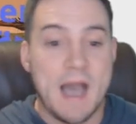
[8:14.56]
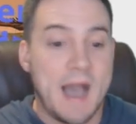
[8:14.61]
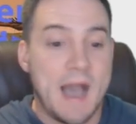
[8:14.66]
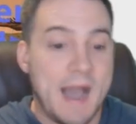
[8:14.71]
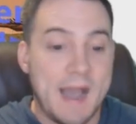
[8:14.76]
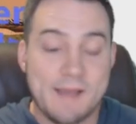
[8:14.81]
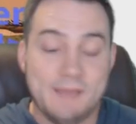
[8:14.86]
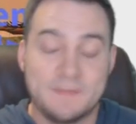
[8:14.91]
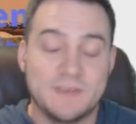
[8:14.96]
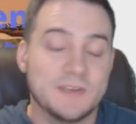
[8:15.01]

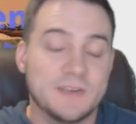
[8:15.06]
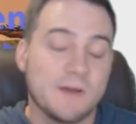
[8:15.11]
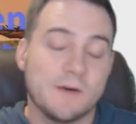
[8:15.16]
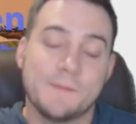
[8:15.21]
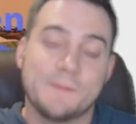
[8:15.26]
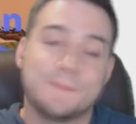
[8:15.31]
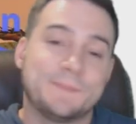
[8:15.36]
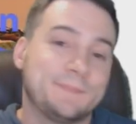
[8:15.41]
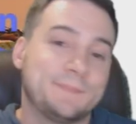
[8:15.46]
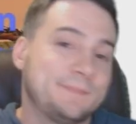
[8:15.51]
I, you know,
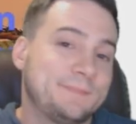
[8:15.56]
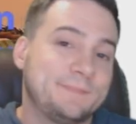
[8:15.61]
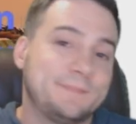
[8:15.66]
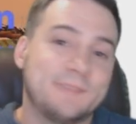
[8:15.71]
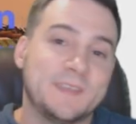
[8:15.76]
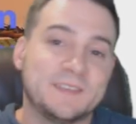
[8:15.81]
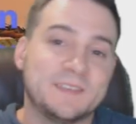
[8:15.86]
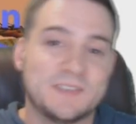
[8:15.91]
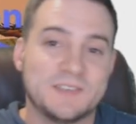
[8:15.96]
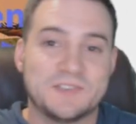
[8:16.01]

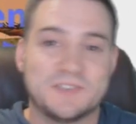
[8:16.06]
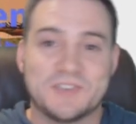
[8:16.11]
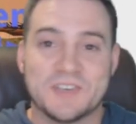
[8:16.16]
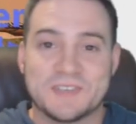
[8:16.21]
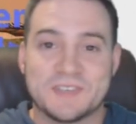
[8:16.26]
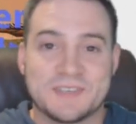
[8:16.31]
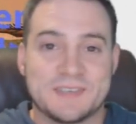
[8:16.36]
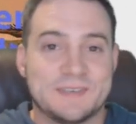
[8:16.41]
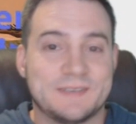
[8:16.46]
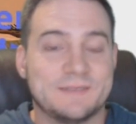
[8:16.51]
this is
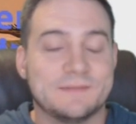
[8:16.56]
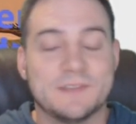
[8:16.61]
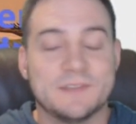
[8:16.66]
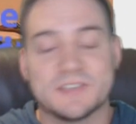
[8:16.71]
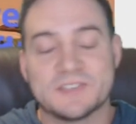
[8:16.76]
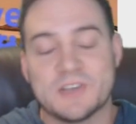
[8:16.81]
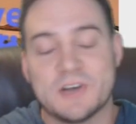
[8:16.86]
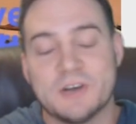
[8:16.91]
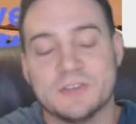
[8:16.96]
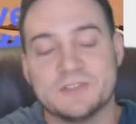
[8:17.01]
just
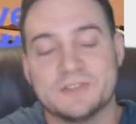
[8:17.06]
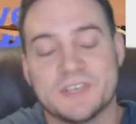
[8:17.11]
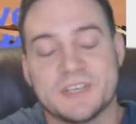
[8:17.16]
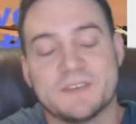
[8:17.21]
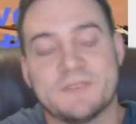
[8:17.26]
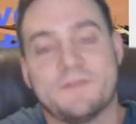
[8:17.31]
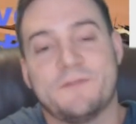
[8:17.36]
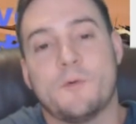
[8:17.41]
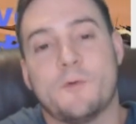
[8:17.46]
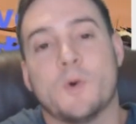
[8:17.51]
nostalgic
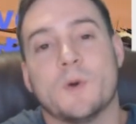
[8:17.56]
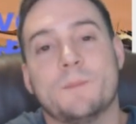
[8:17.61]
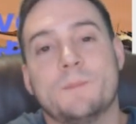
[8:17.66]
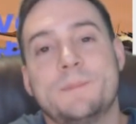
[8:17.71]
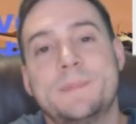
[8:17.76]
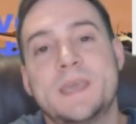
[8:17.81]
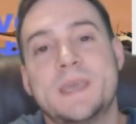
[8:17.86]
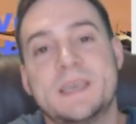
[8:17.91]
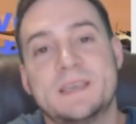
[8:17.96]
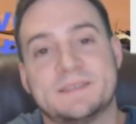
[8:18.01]
for
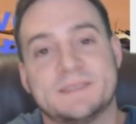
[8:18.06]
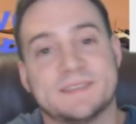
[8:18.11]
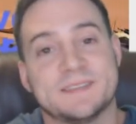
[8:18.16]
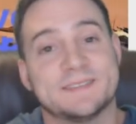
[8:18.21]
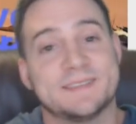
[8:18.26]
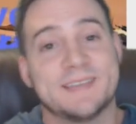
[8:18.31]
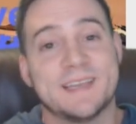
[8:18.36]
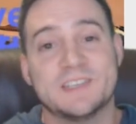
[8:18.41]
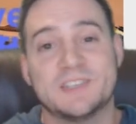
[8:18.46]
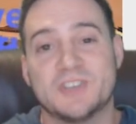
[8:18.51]
me since
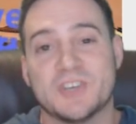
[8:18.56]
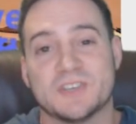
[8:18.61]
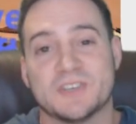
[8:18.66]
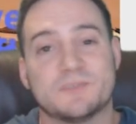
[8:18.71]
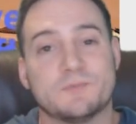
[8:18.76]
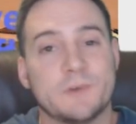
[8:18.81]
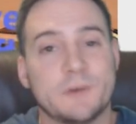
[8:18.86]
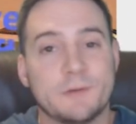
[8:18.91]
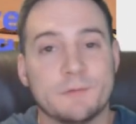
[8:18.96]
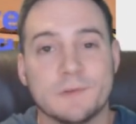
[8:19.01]
they just
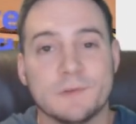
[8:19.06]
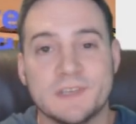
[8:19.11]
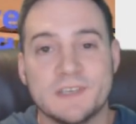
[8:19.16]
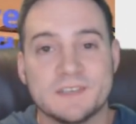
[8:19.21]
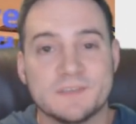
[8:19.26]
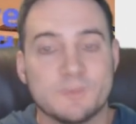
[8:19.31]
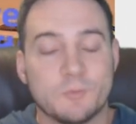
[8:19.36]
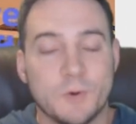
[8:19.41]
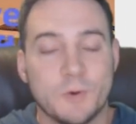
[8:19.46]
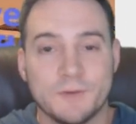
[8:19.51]

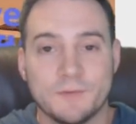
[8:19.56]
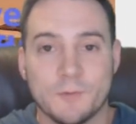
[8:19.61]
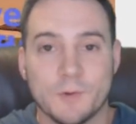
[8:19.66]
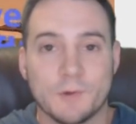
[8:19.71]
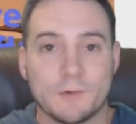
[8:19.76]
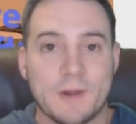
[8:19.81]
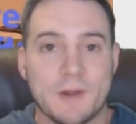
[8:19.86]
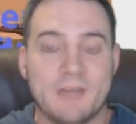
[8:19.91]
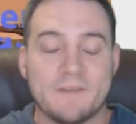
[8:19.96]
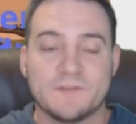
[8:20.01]
re-released World of
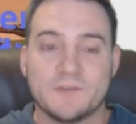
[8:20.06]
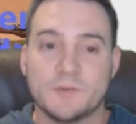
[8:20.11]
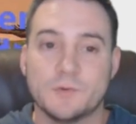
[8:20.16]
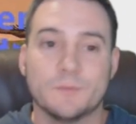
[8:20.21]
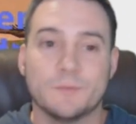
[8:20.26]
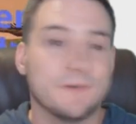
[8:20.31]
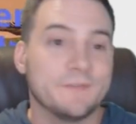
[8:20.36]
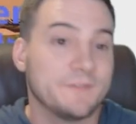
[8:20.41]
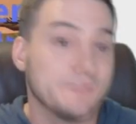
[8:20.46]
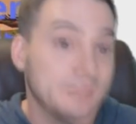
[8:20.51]
Warcraft to
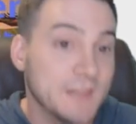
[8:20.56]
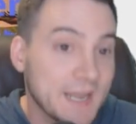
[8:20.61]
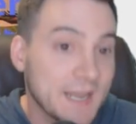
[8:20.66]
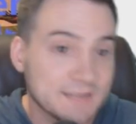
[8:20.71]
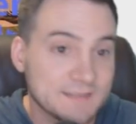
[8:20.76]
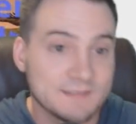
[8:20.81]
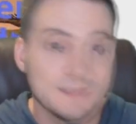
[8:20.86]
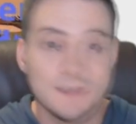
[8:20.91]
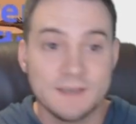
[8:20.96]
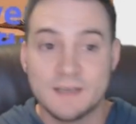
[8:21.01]

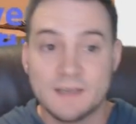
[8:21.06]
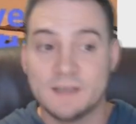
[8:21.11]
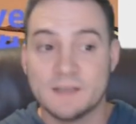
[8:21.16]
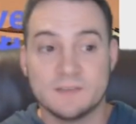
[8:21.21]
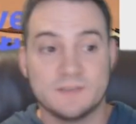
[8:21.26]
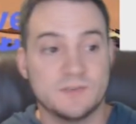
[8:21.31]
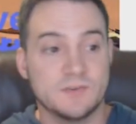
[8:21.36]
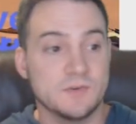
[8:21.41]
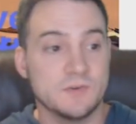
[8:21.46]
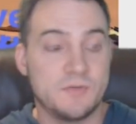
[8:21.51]
reflect,
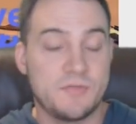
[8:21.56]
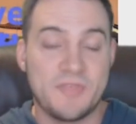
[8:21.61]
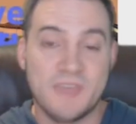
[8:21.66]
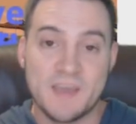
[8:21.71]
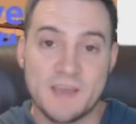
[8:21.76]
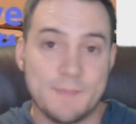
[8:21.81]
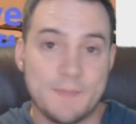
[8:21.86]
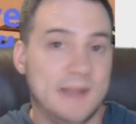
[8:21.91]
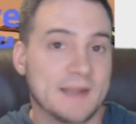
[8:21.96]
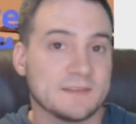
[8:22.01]
to
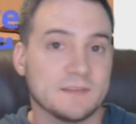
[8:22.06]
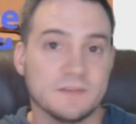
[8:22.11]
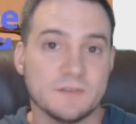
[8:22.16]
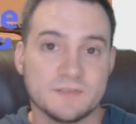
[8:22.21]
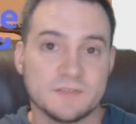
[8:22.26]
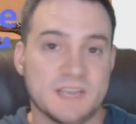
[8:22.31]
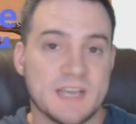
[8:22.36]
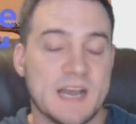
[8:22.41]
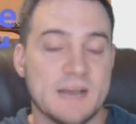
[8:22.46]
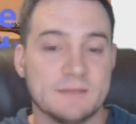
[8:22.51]
think back to
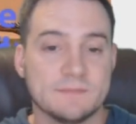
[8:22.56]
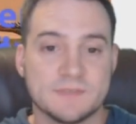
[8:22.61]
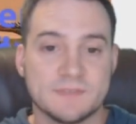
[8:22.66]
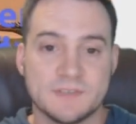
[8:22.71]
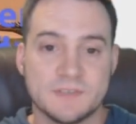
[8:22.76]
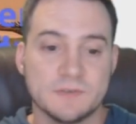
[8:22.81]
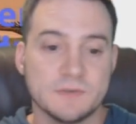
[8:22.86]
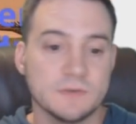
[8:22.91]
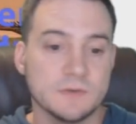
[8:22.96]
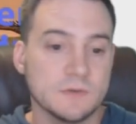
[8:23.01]
those times,
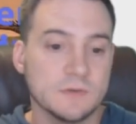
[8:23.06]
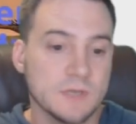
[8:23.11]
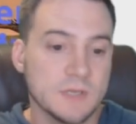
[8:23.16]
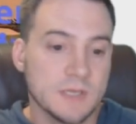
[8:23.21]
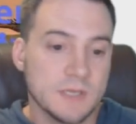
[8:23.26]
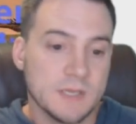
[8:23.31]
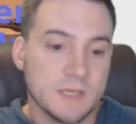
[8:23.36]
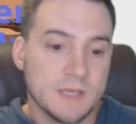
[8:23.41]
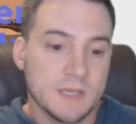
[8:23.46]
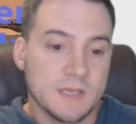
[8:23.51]
to
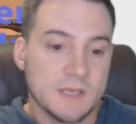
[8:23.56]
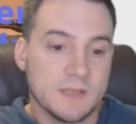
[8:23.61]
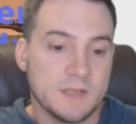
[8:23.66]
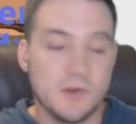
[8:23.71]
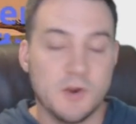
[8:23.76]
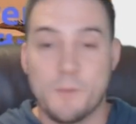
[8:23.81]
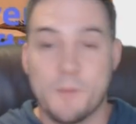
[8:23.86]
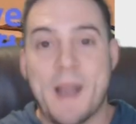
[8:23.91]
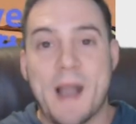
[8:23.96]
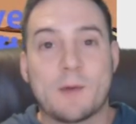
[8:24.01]
you
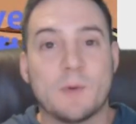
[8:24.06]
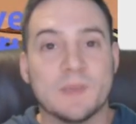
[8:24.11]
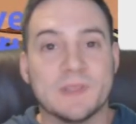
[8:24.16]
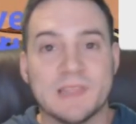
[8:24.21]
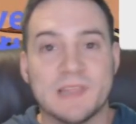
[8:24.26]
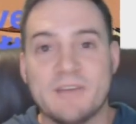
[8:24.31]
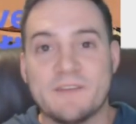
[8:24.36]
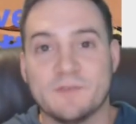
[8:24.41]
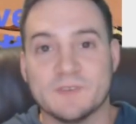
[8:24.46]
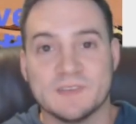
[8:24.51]
know, back when
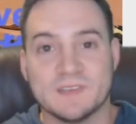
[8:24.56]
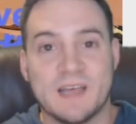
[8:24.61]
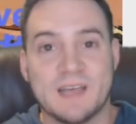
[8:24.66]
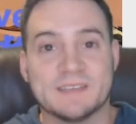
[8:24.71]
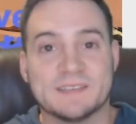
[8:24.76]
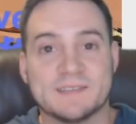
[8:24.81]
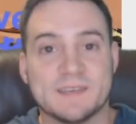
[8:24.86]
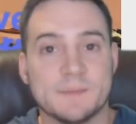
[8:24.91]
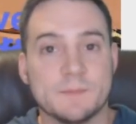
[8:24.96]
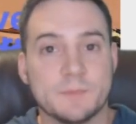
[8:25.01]
life was a lot
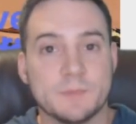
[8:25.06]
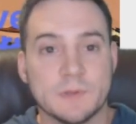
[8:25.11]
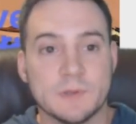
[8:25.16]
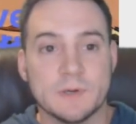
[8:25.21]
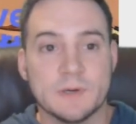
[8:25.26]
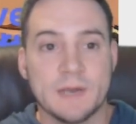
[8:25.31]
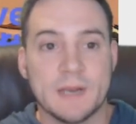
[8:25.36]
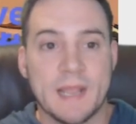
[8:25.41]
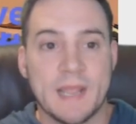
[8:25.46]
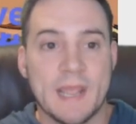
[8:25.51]

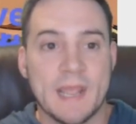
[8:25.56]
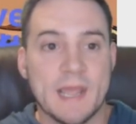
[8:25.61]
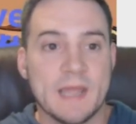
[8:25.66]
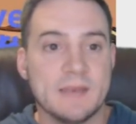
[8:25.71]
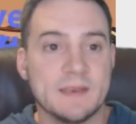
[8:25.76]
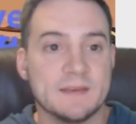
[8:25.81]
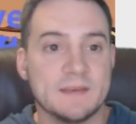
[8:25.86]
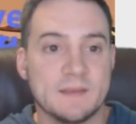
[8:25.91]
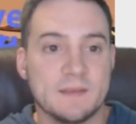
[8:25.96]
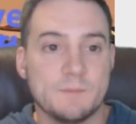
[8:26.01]
simpler
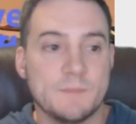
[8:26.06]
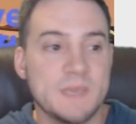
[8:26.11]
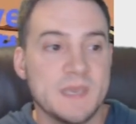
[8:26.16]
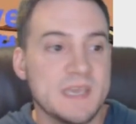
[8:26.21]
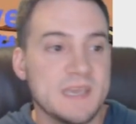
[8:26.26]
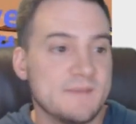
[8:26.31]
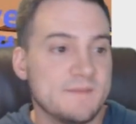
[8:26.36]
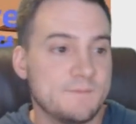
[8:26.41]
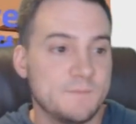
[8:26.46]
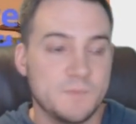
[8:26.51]
and
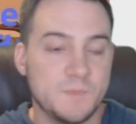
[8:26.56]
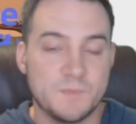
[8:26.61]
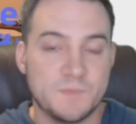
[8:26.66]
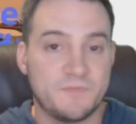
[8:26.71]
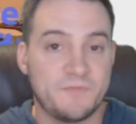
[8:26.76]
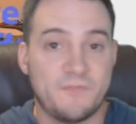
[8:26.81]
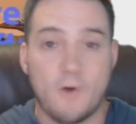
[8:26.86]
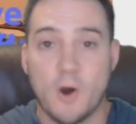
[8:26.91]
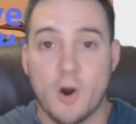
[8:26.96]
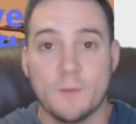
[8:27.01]
me
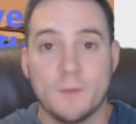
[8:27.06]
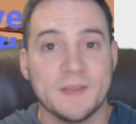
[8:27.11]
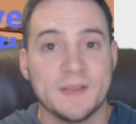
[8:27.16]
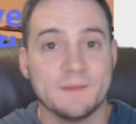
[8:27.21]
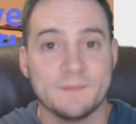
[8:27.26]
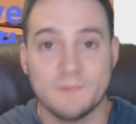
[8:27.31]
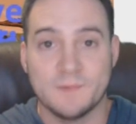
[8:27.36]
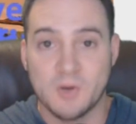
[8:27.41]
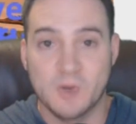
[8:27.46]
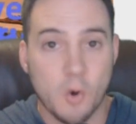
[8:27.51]

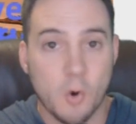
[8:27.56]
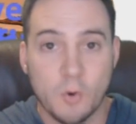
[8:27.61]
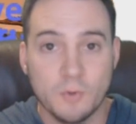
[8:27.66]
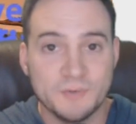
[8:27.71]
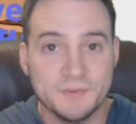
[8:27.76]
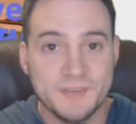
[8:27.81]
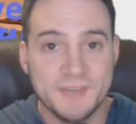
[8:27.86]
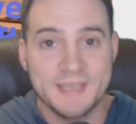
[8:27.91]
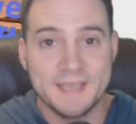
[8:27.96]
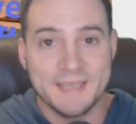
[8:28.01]
farming gold